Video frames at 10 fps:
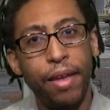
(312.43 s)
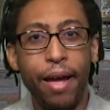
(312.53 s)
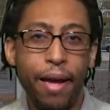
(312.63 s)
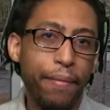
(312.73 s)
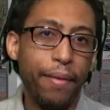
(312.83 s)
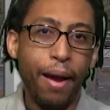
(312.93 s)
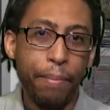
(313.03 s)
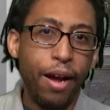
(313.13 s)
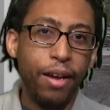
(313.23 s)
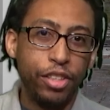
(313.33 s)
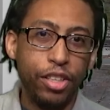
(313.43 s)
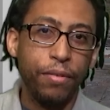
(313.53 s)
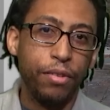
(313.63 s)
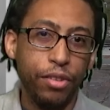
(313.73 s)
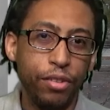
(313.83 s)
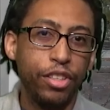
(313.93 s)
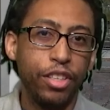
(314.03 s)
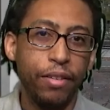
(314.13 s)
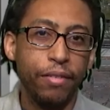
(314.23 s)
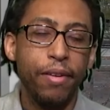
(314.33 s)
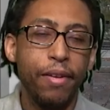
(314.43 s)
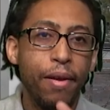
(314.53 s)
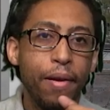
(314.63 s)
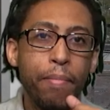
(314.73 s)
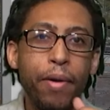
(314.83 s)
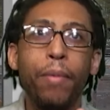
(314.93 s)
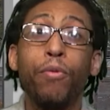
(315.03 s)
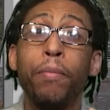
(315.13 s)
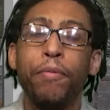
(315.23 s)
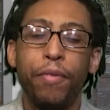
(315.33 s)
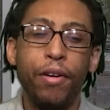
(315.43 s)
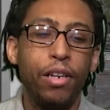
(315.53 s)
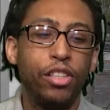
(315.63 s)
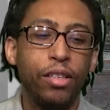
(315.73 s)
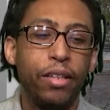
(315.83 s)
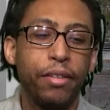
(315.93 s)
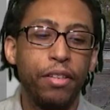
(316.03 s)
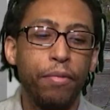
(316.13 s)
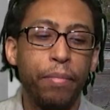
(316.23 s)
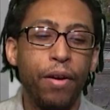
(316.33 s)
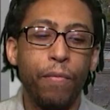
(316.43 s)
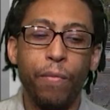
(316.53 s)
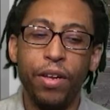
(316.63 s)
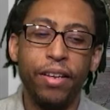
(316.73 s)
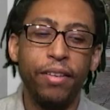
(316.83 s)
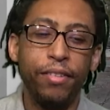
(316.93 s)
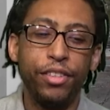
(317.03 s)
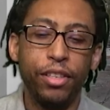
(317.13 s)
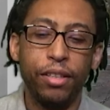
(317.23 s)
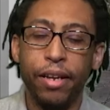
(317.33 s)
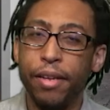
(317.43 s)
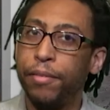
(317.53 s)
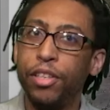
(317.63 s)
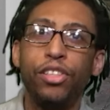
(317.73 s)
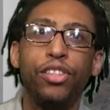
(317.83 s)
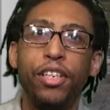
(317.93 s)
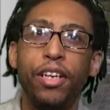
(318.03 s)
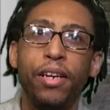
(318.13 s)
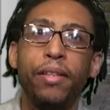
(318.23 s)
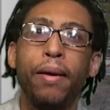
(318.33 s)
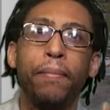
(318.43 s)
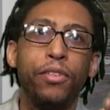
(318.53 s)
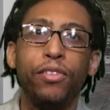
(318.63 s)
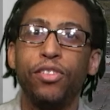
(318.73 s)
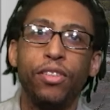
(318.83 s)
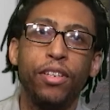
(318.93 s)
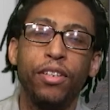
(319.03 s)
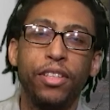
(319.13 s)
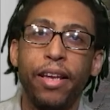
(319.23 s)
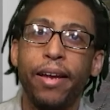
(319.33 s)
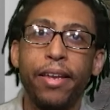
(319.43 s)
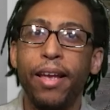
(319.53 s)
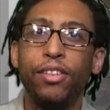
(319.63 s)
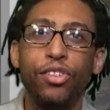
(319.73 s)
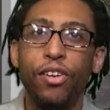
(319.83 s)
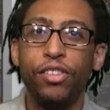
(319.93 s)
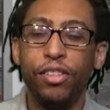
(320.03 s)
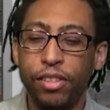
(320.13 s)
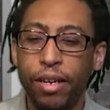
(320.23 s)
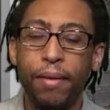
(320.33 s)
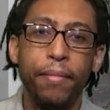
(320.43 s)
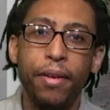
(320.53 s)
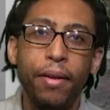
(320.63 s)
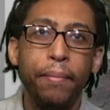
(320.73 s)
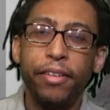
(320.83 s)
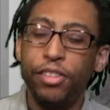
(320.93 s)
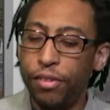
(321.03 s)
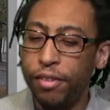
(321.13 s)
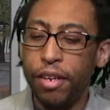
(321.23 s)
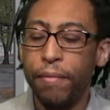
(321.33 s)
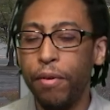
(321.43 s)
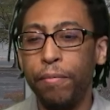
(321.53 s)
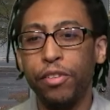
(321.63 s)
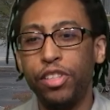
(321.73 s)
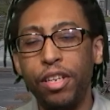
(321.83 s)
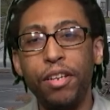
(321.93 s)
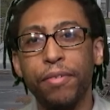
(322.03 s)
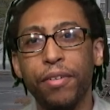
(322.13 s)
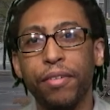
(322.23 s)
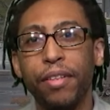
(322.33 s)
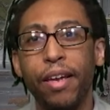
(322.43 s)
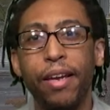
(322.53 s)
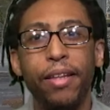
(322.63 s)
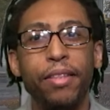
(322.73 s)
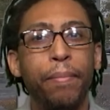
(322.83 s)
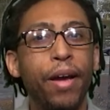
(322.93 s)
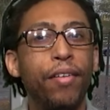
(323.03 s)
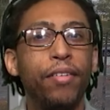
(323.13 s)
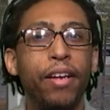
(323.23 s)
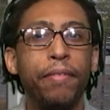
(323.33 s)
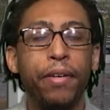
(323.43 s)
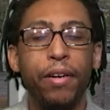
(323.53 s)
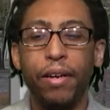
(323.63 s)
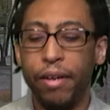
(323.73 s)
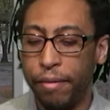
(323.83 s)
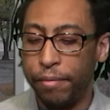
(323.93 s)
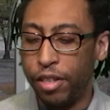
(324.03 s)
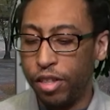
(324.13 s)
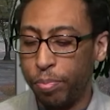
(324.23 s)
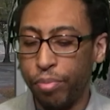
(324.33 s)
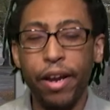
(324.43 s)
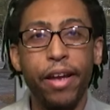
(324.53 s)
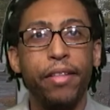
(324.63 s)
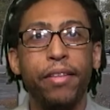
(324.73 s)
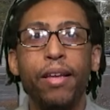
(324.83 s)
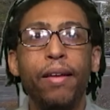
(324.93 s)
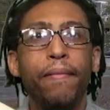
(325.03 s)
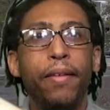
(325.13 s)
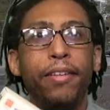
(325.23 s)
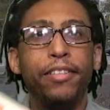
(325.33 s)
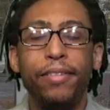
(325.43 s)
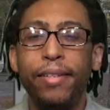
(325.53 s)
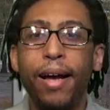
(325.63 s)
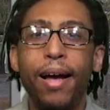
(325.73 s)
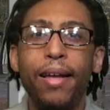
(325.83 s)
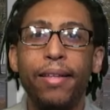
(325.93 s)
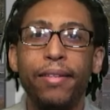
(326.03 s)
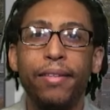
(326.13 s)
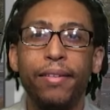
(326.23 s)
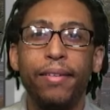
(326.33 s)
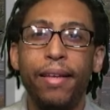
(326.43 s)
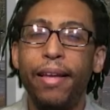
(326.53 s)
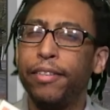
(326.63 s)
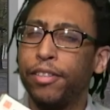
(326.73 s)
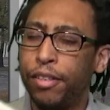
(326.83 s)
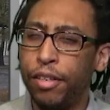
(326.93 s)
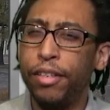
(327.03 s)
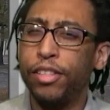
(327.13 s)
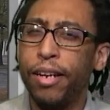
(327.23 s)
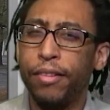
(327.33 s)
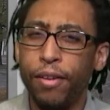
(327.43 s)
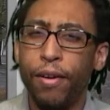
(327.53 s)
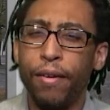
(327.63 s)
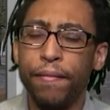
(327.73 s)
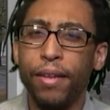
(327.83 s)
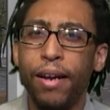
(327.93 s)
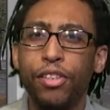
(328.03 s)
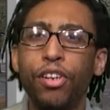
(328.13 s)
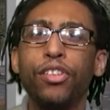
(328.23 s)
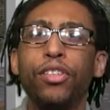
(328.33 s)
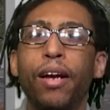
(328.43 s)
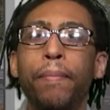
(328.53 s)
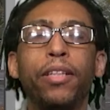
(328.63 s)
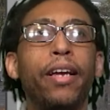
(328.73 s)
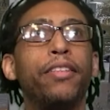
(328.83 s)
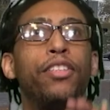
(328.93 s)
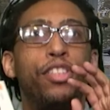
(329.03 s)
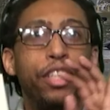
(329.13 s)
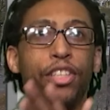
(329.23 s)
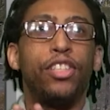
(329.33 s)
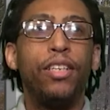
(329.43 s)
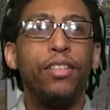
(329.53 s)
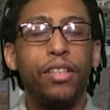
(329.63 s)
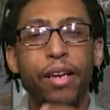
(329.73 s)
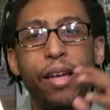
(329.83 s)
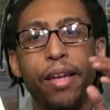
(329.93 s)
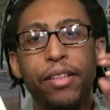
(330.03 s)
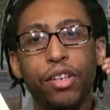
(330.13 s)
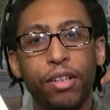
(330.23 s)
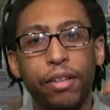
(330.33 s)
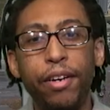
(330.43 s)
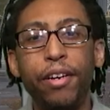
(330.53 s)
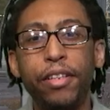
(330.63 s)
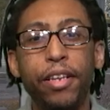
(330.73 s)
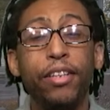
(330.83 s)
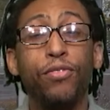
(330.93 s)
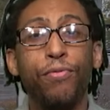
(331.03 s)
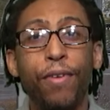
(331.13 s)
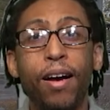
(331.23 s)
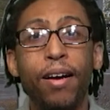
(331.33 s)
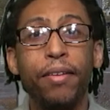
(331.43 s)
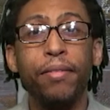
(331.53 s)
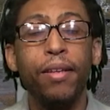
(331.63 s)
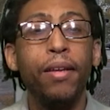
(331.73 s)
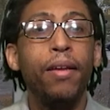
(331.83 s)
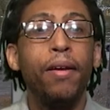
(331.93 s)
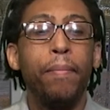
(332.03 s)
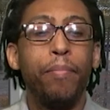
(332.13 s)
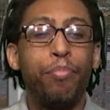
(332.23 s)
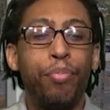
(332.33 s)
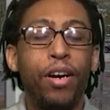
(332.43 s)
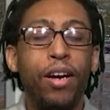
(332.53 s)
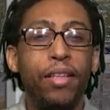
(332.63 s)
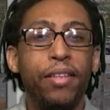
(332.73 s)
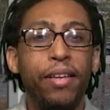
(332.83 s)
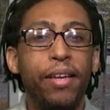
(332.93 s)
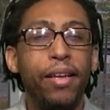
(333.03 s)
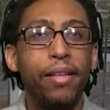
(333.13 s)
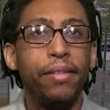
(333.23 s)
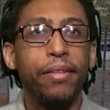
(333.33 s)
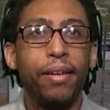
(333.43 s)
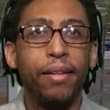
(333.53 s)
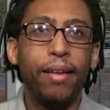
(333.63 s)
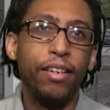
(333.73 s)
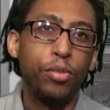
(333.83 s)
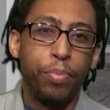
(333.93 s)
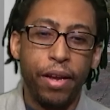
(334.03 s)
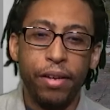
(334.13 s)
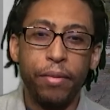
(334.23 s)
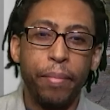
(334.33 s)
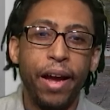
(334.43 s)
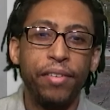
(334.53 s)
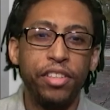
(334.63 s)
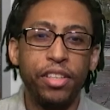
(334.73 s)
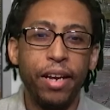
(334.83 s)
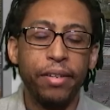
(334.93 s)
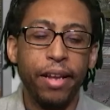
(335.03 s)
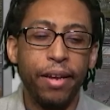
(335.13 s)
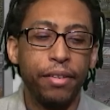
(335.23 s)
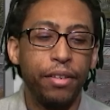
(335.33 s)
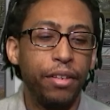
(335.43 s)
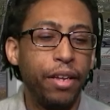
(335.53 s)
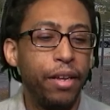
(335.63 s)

And I probably still will use it, but I'm going to be very selective about when I use it. Like if this is dead, I'm using this, and I can't charge this up because you only get one receiver, and the battery life of this brand is not as good as I thought. I thought that, I mean, like the distance and the clarity is fine, but the lifespan of the battery is not that good.